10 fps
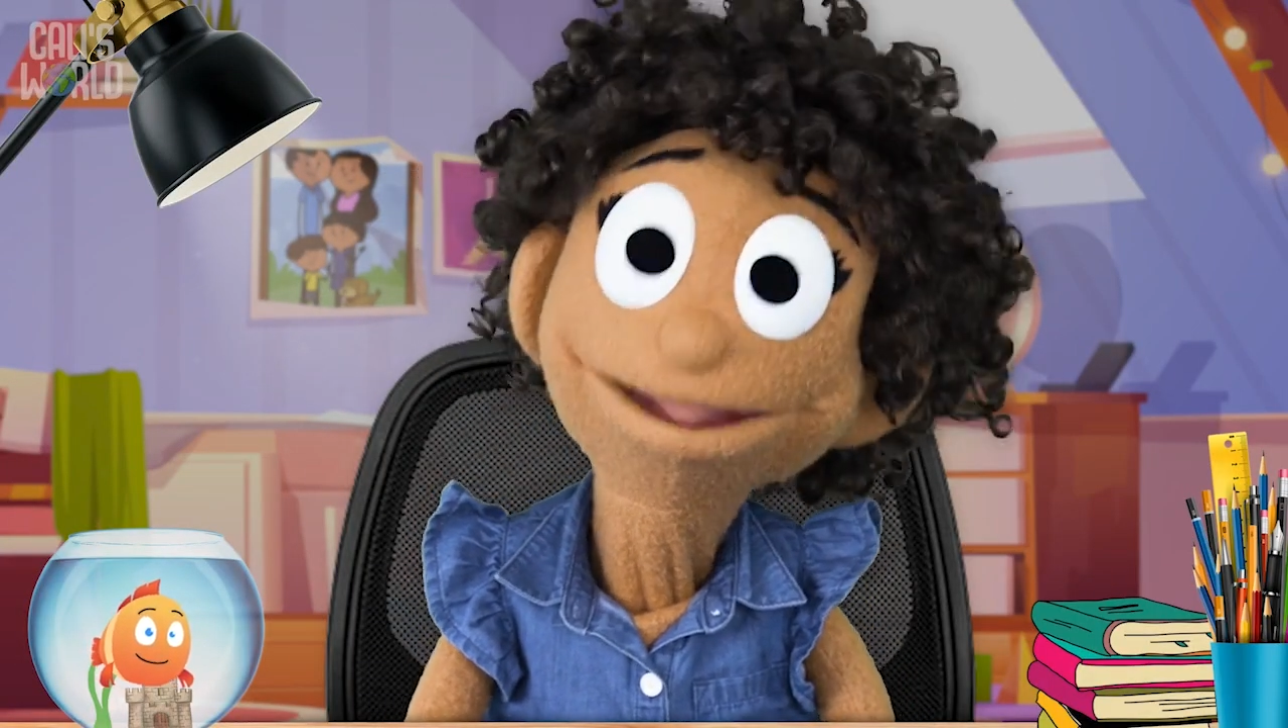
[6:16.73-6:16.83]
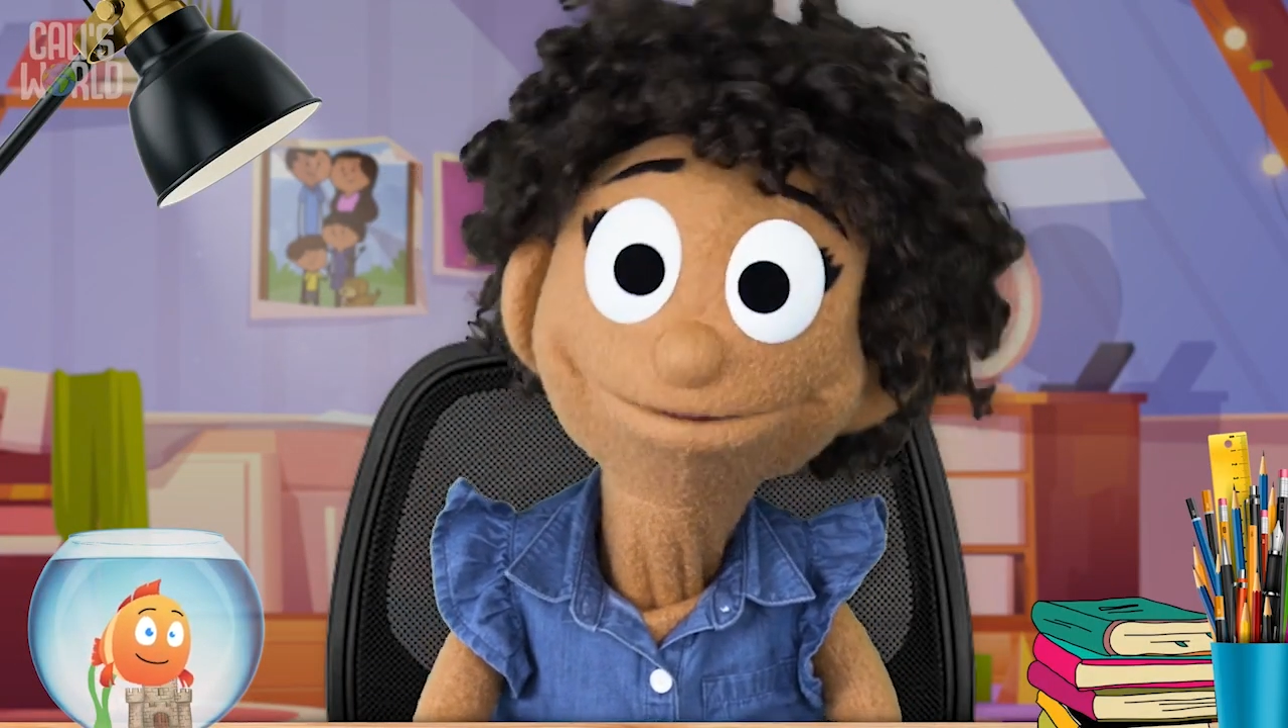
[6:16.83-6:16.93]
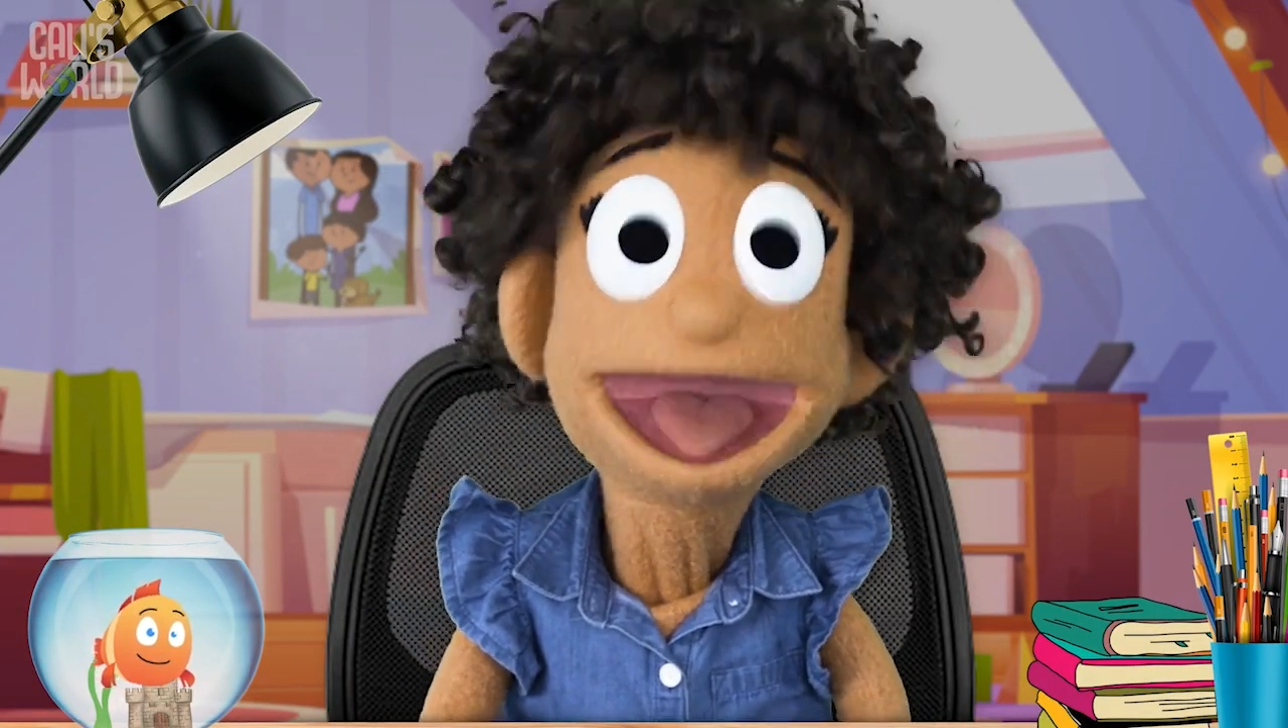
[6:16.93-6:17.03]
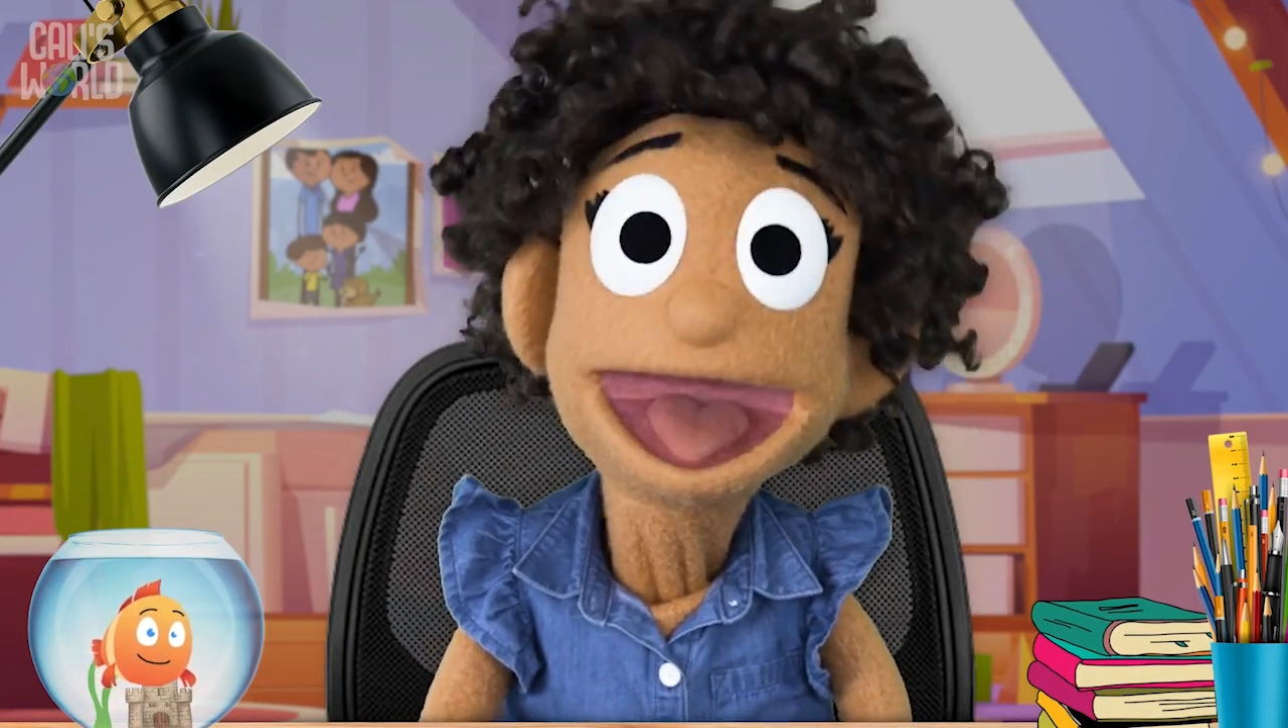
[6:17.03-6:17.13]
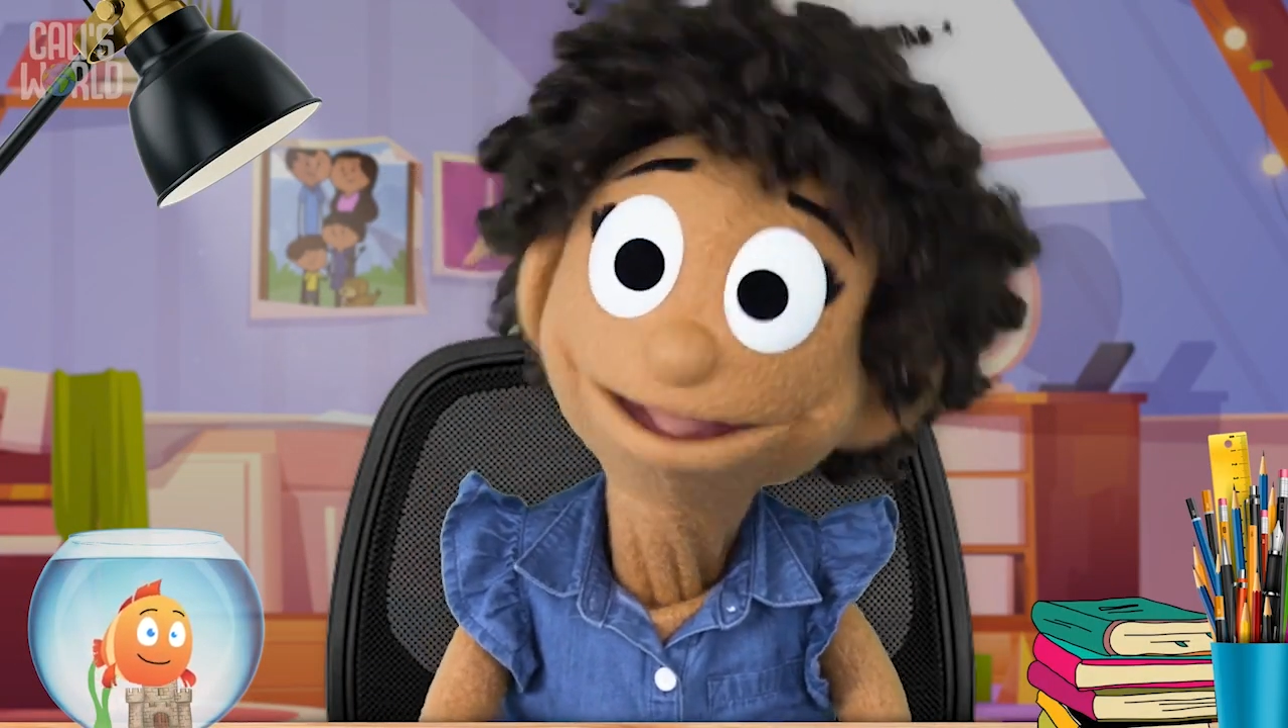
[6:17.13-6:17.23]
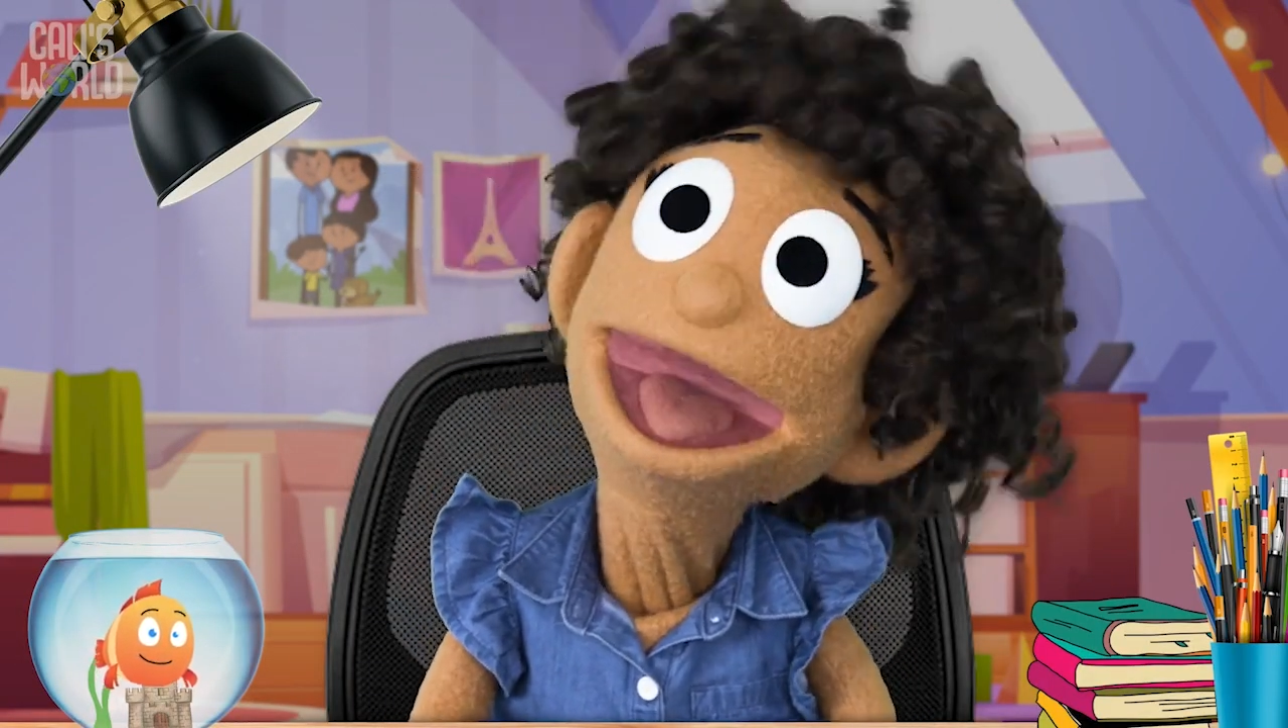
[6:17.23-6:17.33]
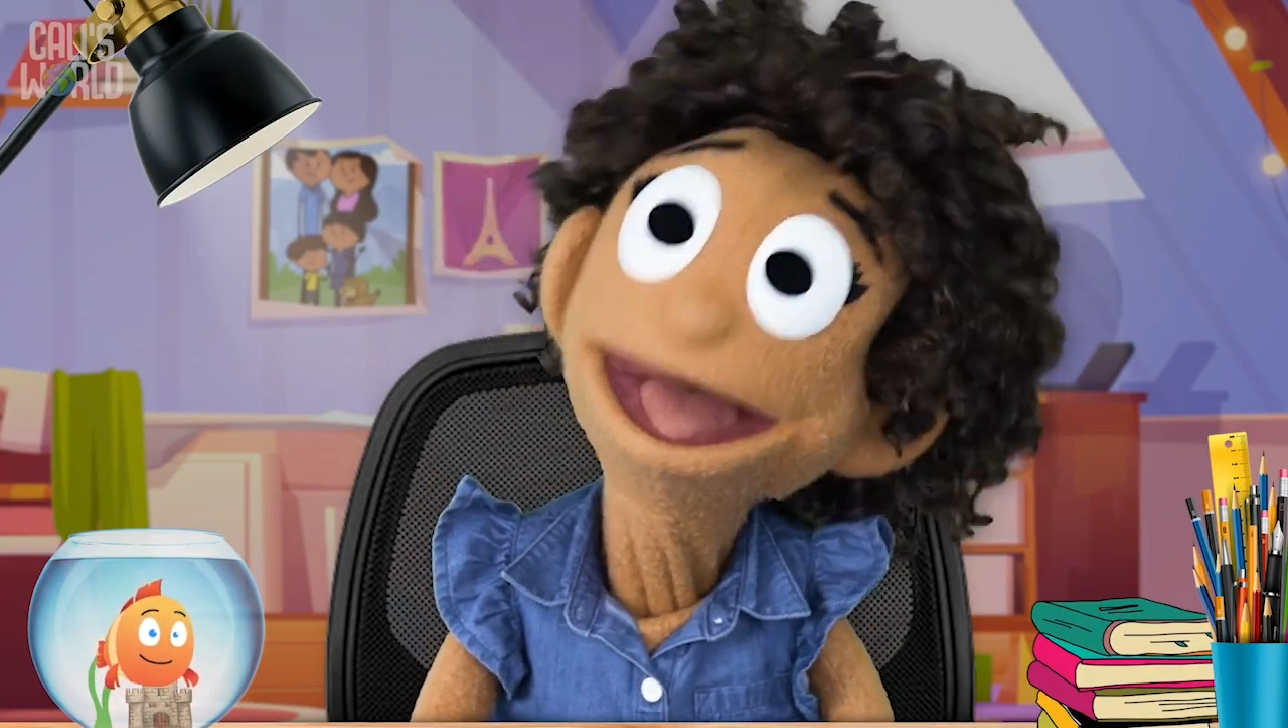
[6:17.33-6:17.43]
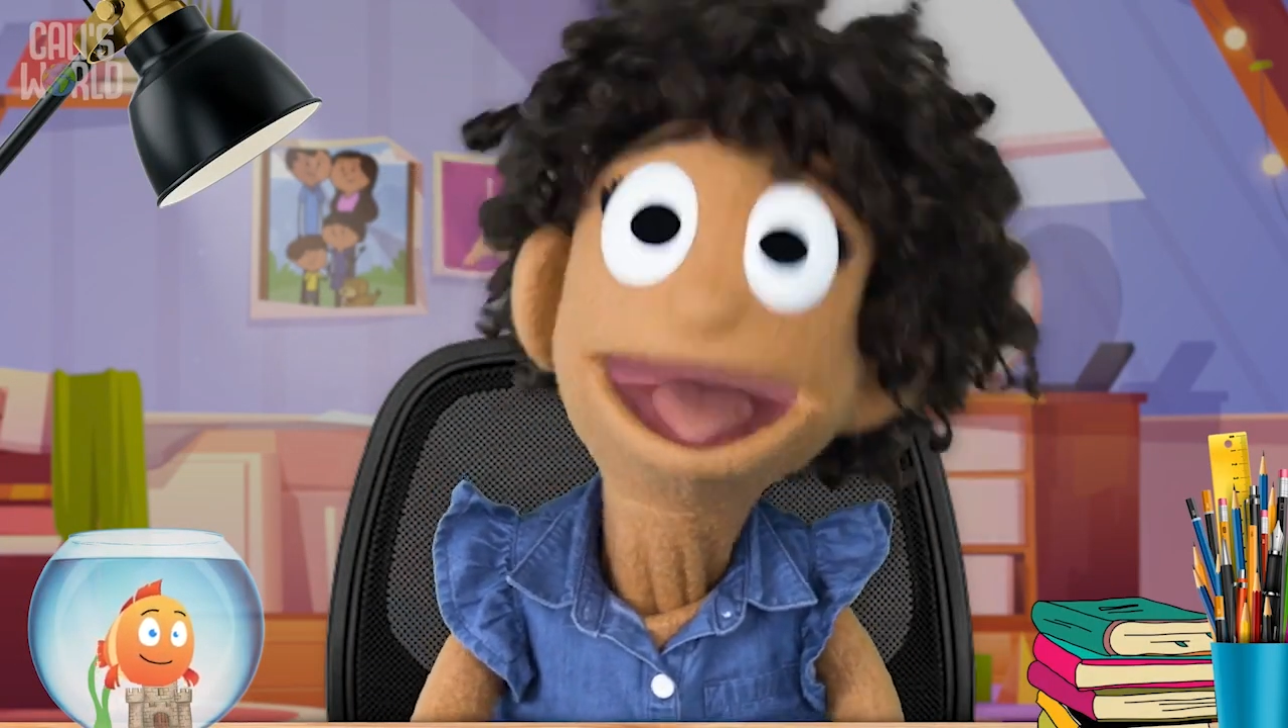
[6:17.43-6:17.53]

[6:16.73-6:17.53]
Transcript: And thank